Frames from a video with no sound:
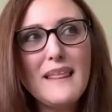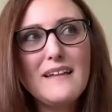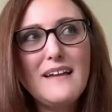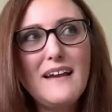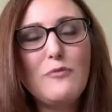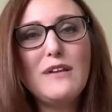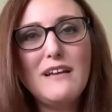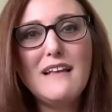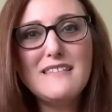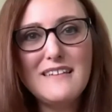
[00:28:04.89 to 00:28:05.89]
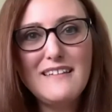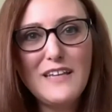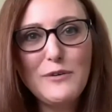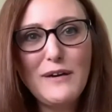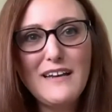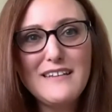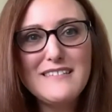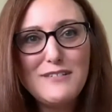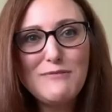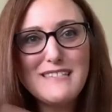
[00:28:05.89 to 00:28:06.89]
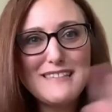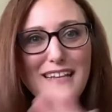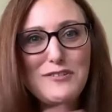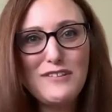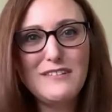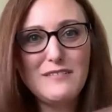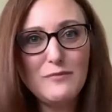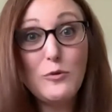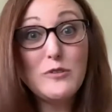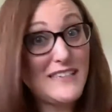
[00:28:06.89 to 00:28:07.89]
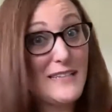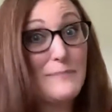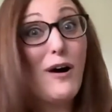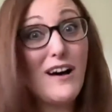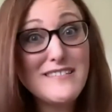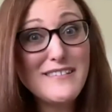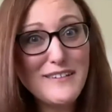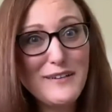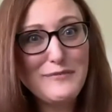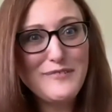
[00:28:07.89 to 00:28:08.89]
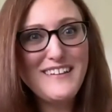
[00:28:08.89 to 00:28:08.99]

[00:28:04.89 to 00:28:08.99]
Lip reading: And I realized that in the US, the translation wasn't as positive.